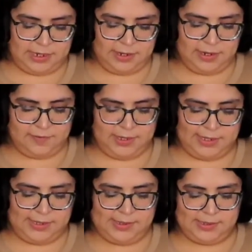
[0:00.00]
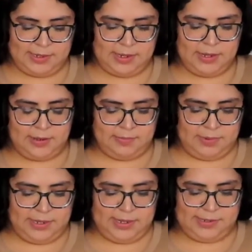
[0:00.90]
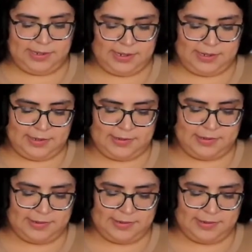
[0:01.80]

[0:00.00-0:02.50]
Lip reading: any of this because, like,